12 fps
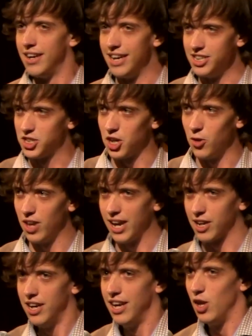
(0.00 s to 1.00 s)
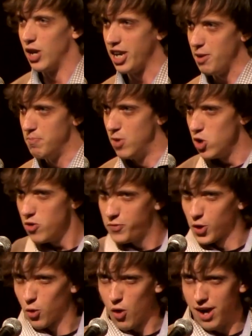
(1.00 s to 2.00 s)
and so, like, he
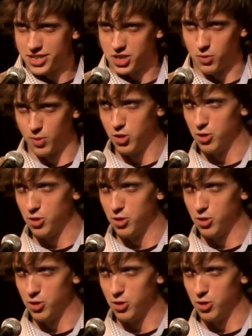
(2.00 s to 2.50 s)
moved across the